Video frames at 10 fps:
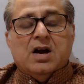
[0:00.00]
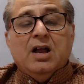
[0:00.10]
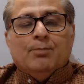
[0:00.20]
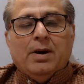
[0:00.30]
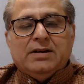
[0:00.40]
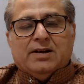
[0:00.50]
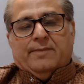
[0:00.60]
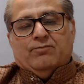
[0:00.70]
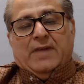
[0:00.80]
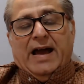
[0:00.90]
But
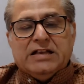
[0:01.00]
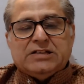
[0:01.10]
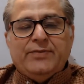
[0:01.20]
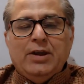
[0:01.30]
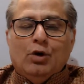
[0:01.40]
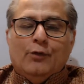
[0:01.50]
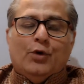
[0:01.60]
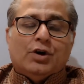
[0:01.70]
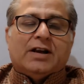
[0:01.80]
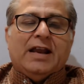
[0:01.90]
as we go for
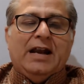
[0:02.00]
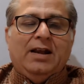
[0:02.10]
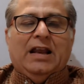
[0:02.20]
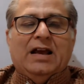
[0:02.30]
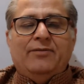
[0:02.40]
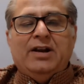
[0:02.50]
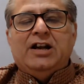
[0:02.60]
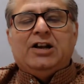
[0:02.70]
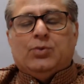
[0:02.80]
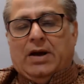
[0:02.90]
grade 11
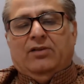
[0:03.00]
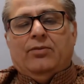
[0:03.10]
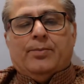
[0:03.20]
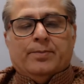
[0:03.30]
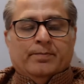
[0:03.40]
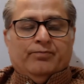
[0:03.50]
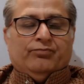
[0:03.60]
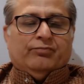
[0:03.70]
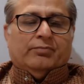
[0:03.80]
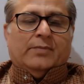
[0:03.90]
and 12,
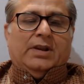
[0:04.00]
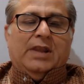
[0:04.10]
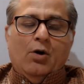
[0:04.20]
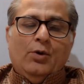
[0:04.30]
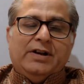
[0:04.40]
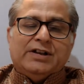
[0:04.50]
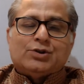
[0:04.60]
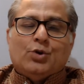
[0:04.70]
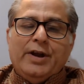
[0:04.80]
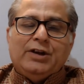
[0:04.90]
now it is
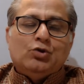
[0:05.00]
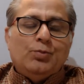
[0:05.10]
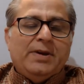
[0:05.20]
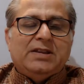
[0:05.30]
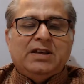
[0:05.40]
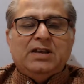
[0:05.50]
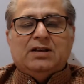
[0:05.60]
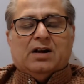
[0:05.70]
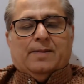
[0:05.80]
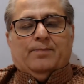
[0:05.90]
going to be the
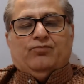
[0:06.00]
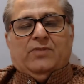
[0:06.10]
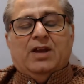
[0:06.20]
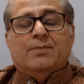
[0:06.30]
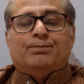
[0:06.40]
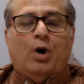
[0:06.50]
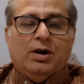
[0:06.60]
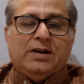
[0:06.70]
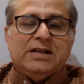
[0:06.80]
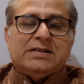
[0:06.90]

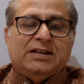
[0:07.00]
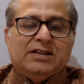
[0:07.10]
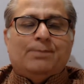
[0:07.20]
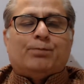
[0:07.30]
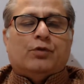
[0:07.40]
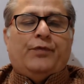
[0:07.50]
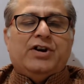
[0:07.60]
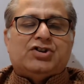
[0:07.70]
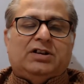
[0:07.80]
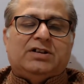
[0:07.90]
importance in the
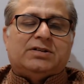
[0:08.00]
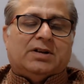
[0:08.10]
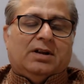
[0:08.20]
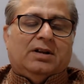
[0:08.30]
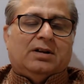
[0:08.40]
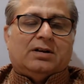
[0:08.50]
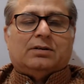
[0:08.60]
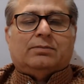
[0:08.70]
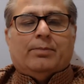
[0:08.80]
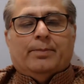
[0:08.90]
professional
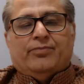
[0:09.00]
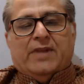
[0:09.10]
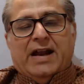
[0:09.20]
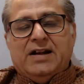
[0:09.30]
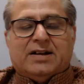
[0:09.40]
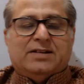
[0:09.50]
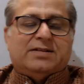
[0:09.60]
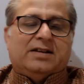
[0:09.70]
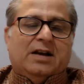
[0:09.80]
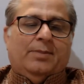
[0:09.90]
entrance
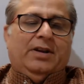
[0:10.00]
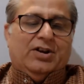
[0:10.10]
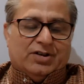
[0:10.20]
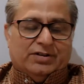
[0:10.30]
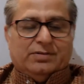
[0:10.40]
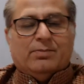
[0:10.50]
examinations,